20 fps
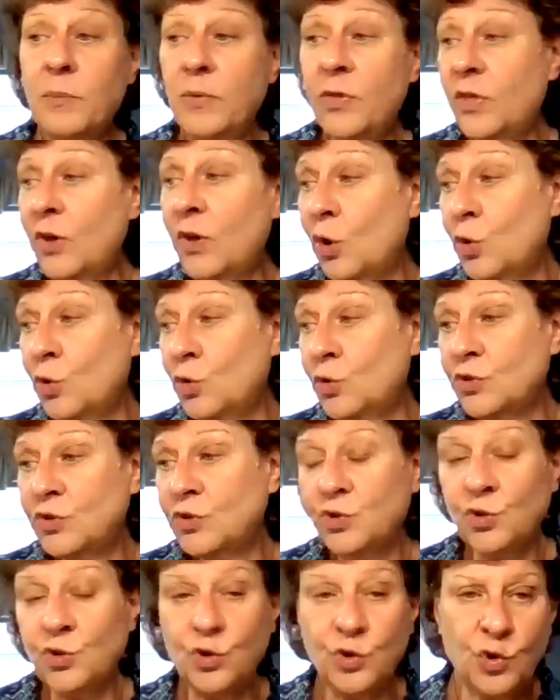
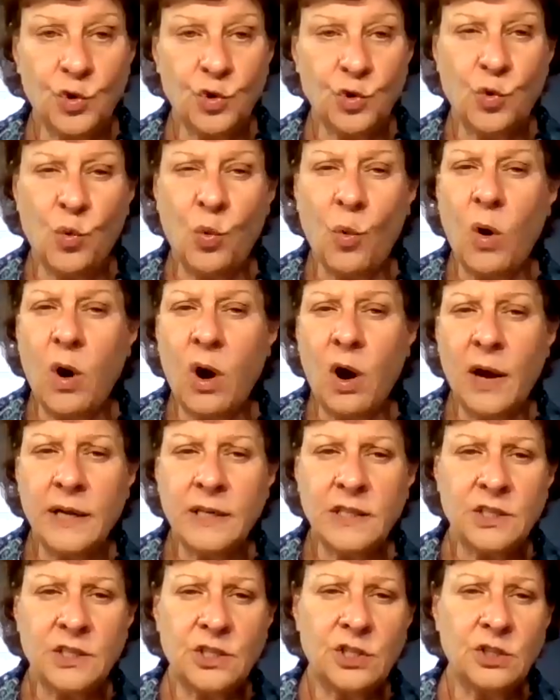those who
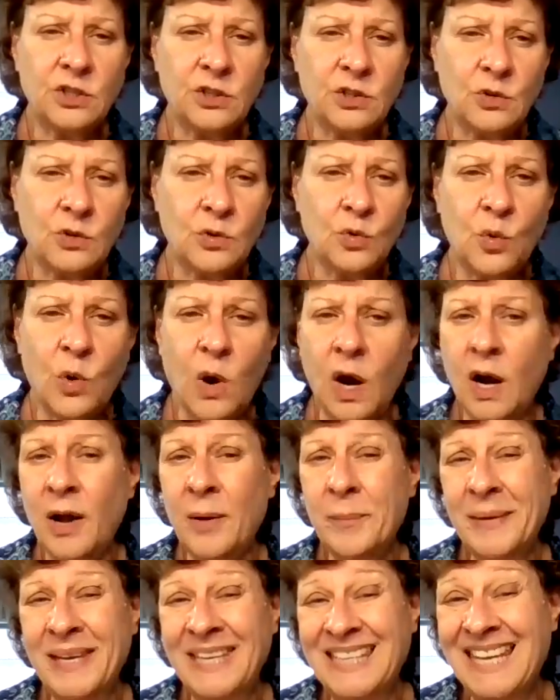want to
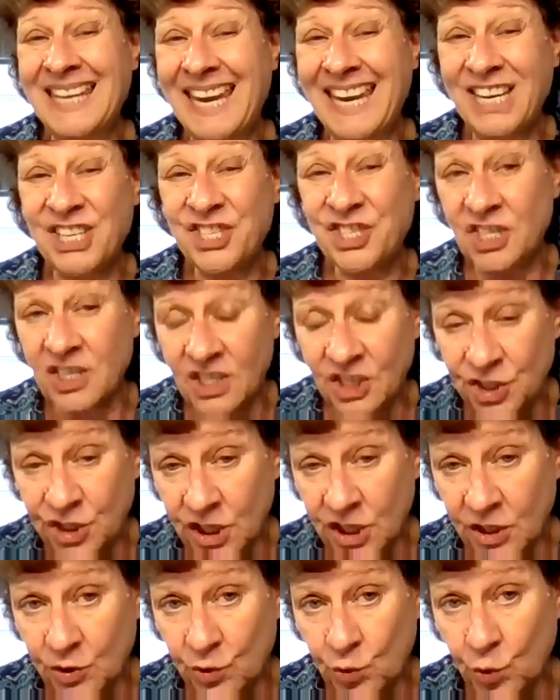engage in the
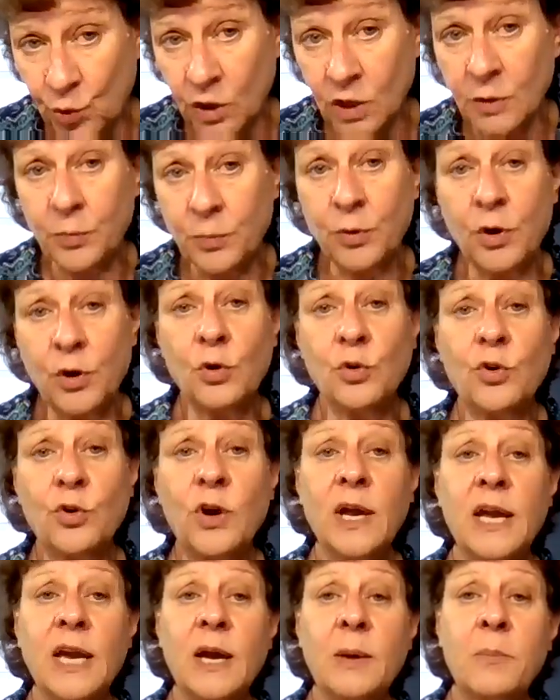shared work
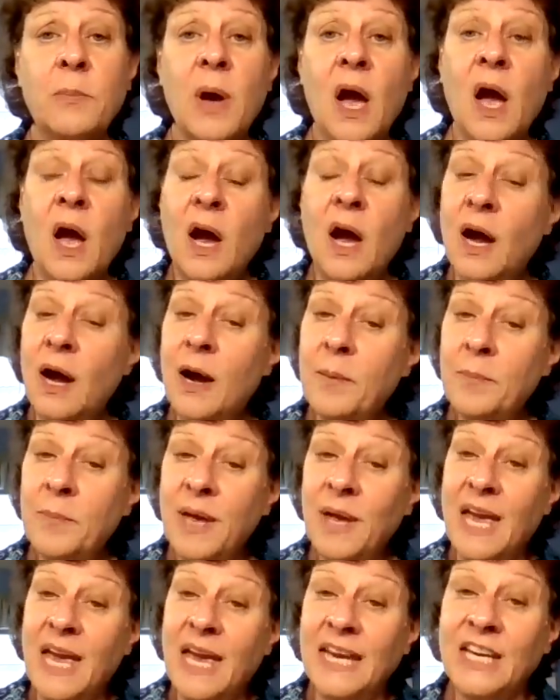program.
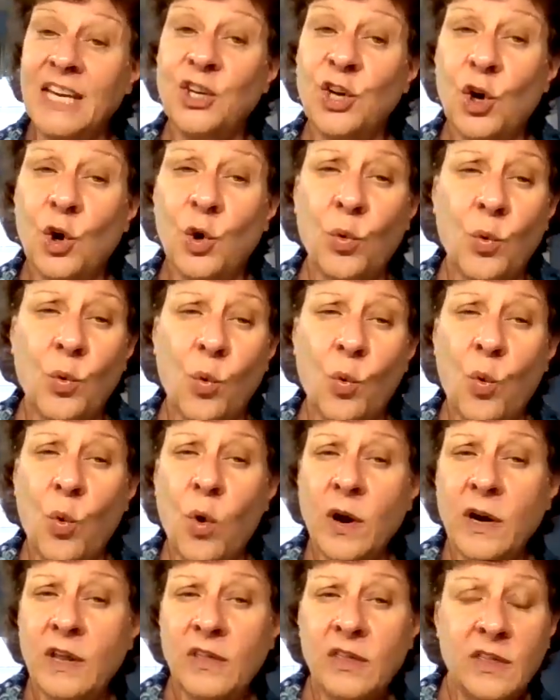You know,
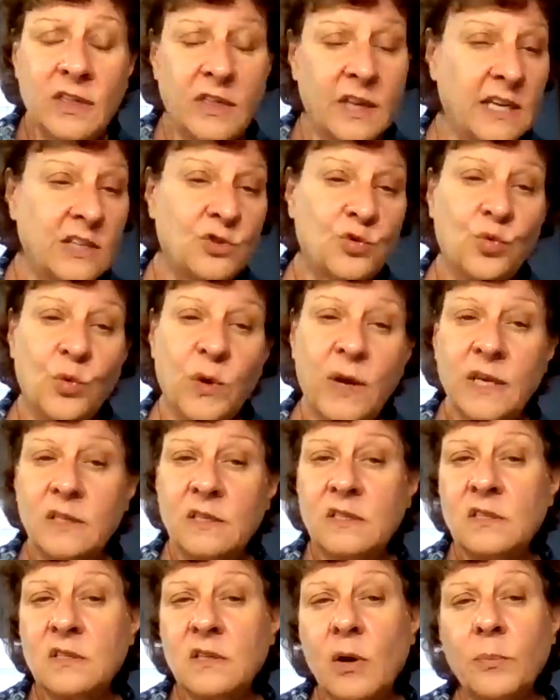one of the things when
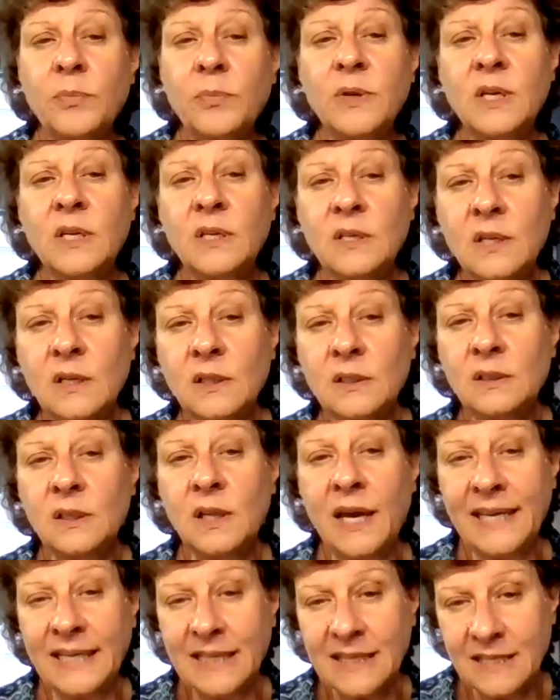something
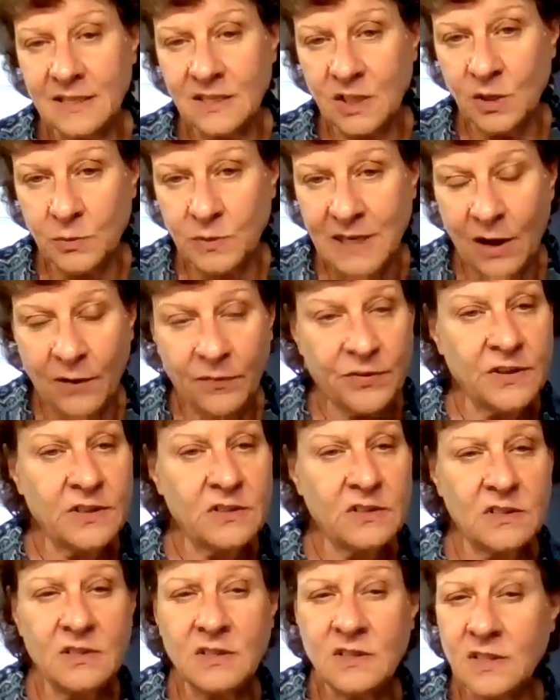like this comes out,
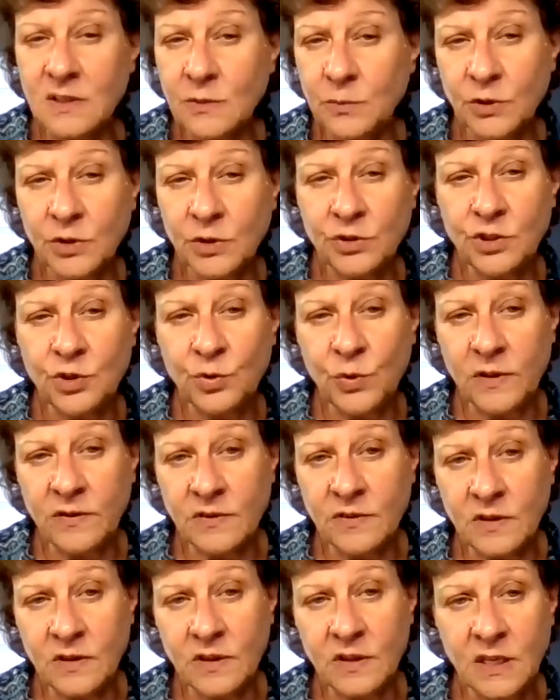this is similar to
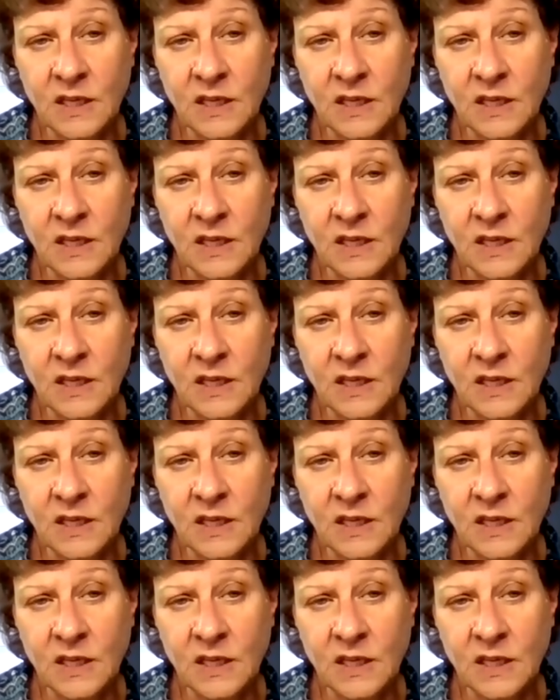when